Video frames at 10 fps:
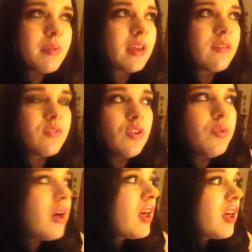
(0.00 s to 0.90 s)
Like, if
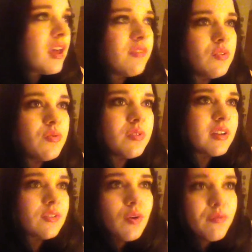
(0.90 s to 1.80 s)
you
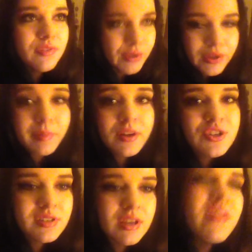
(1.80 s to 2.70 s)
don't feel good about
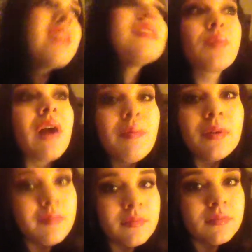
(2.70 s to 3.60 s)
yourself, that's a
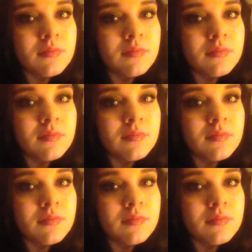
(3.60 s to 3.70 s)
problem.